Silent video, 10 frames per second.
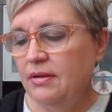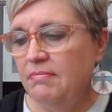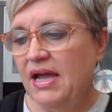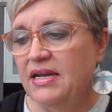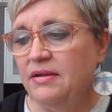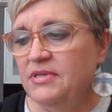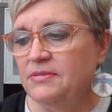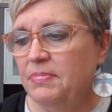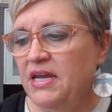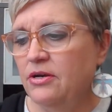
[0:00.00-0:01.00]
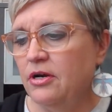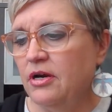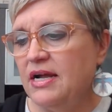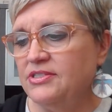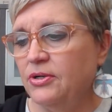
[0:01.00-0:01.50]
My name is Peter,"
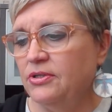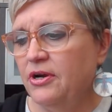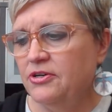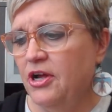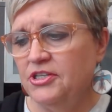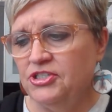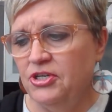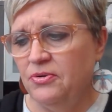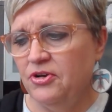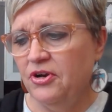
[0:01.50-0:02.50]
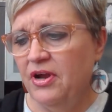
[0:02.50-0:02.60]
I told her, "not Junior,